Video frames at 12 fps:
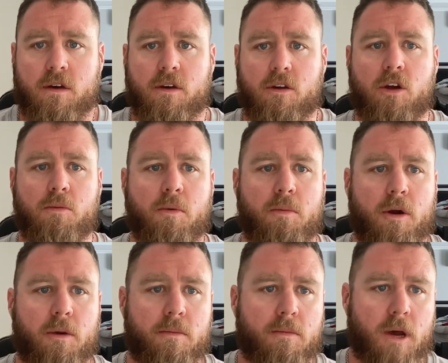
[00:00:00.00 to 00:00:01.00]
global
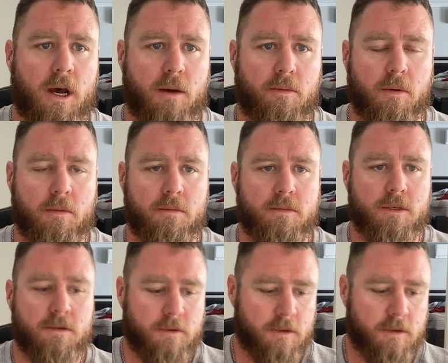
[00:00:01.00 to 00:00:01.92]
problems.